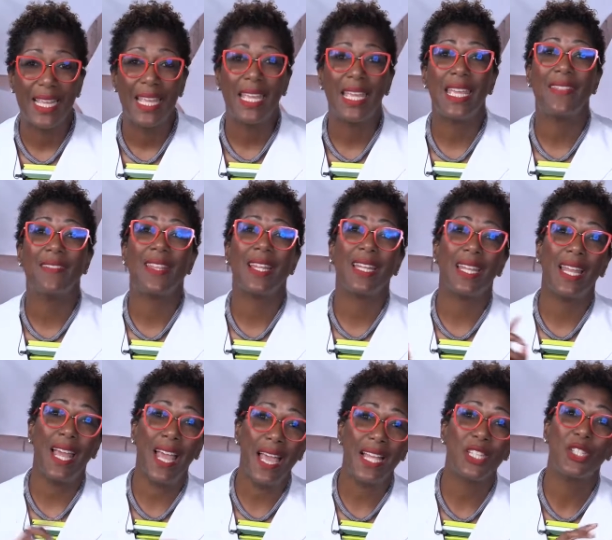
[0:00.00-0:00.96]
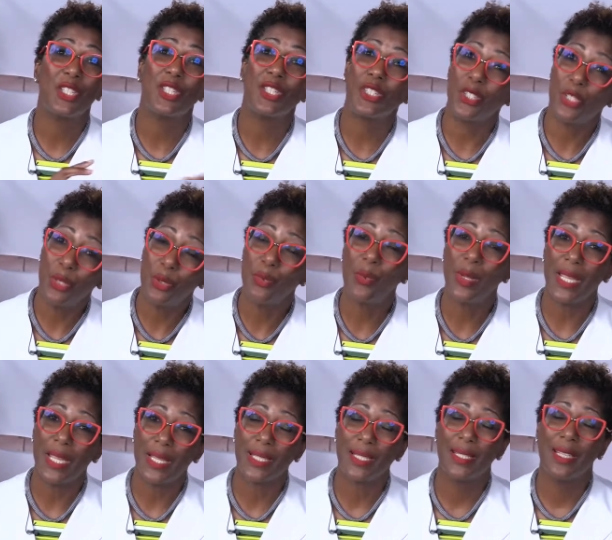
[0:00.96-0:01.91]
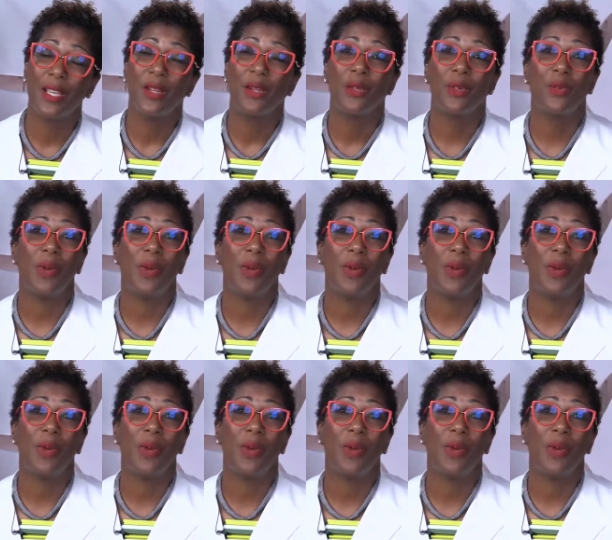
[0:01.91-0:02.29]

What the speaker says: in the last 2 weeks who